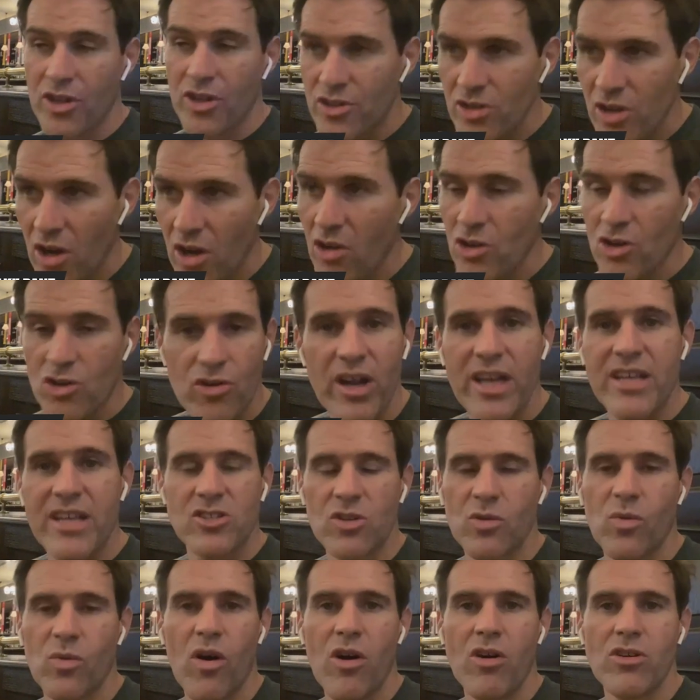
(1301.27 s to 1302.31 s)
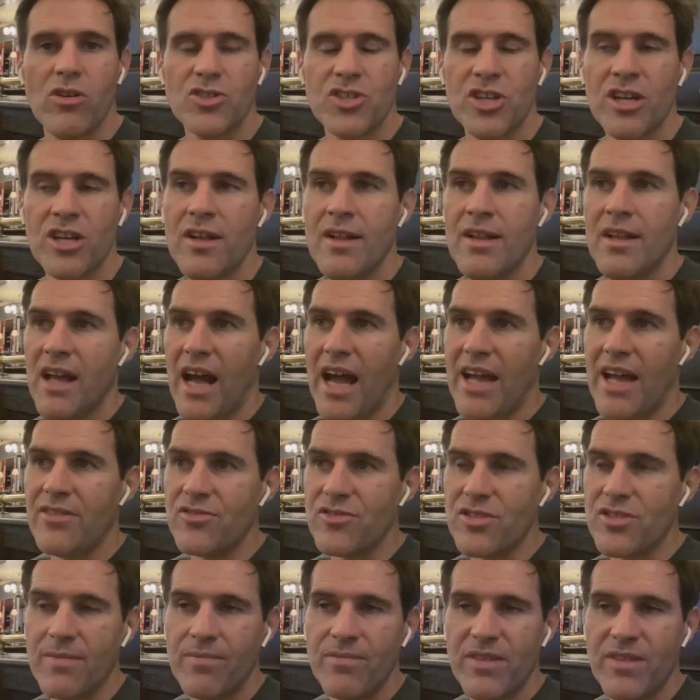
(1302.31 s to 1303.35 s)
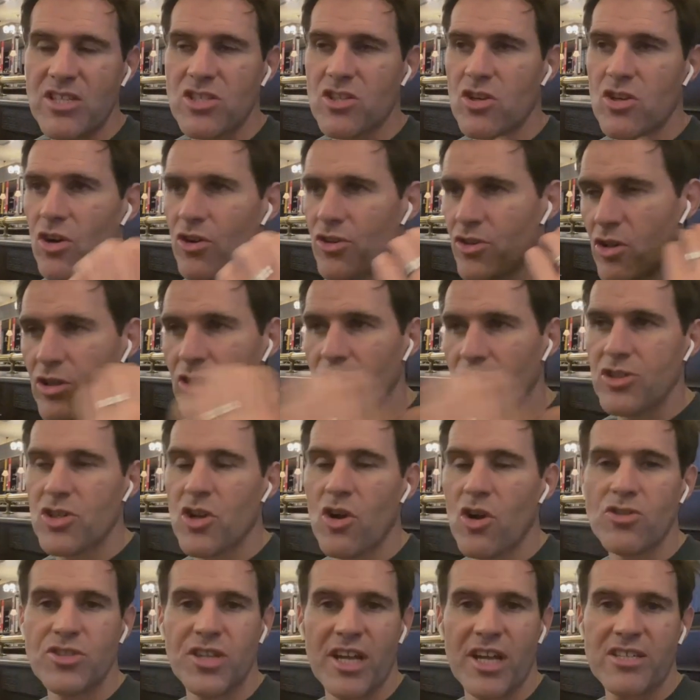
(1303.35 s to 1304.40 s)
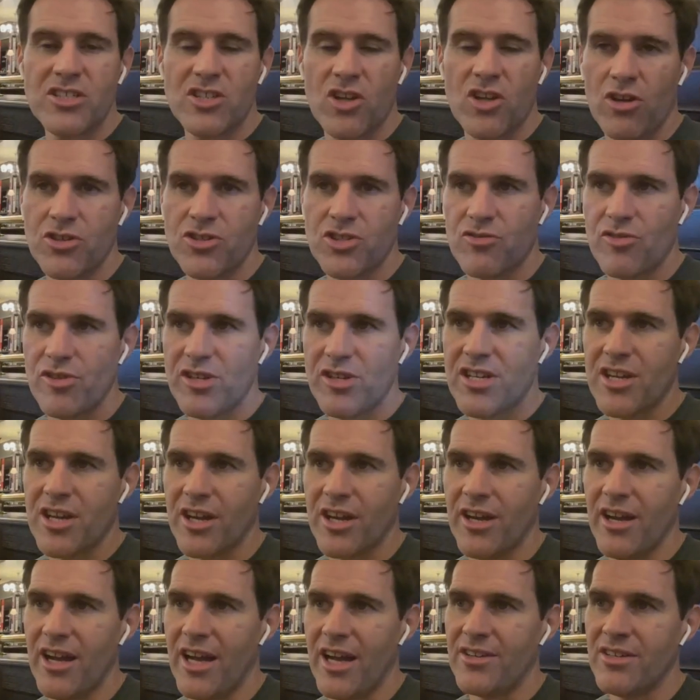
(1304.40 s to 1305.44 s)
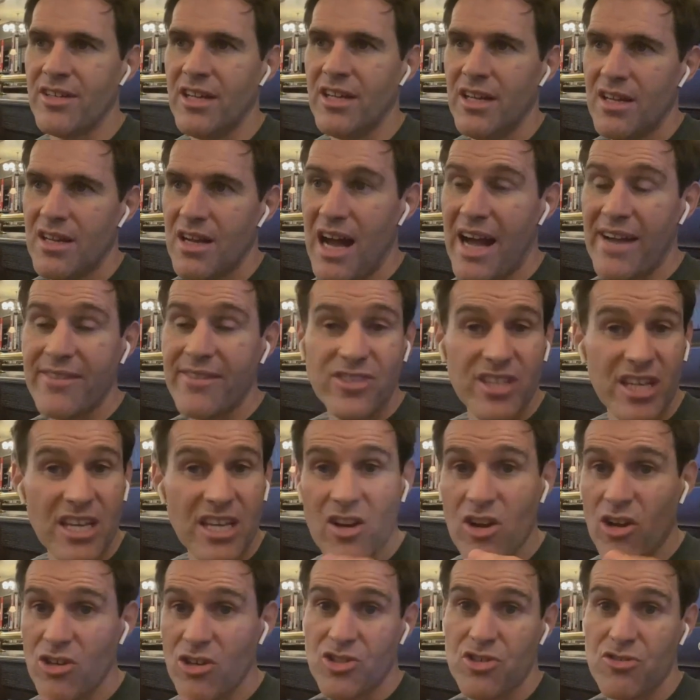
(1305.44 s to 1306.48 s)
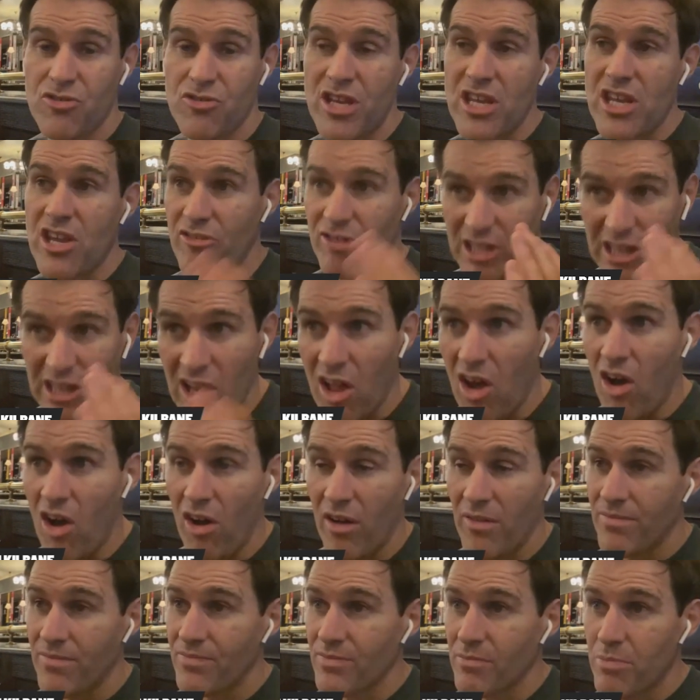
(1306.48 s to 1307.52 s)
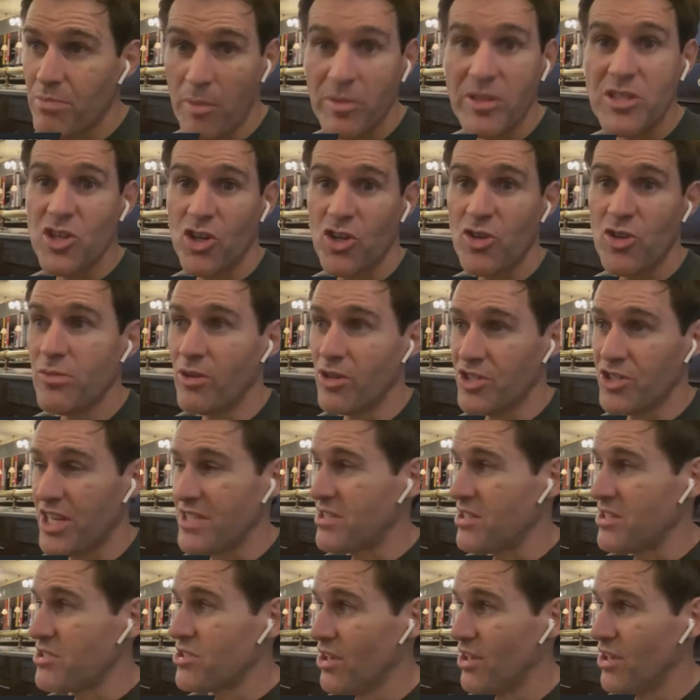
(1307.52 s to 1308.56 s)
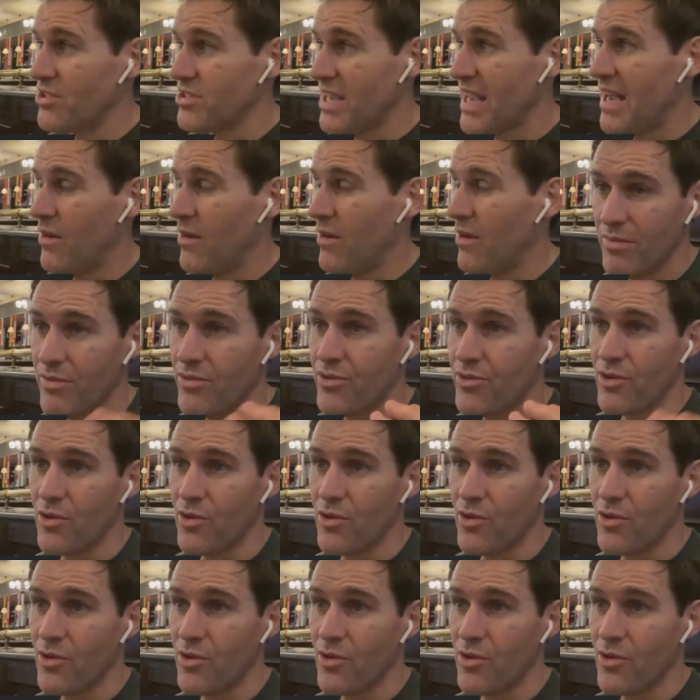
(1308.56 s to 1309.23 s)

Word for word: They're not great to watch, and they scored all those goals against Costa Rica, and I've seen Costa Rica a lot, probably too much as it turns out